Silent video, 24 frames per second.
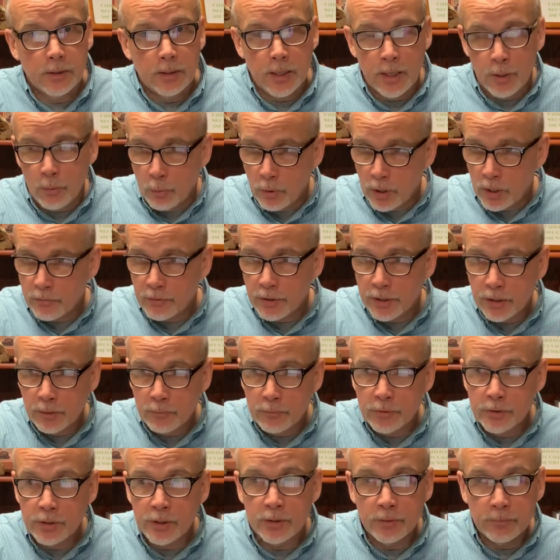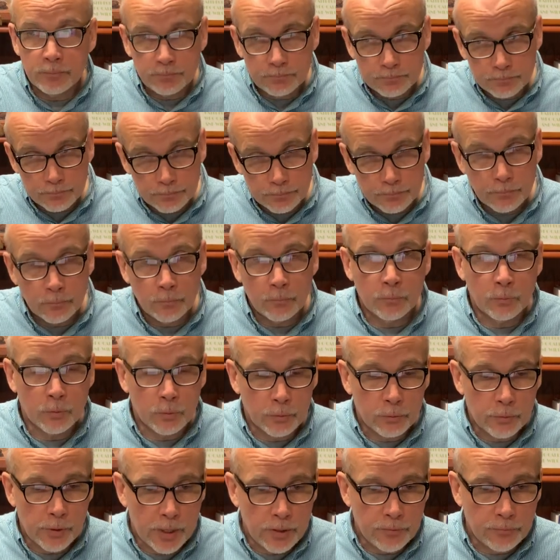And whatever comes in, we're
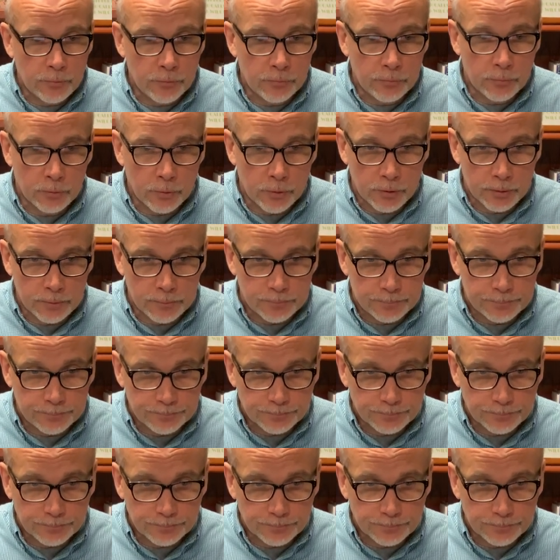grateful for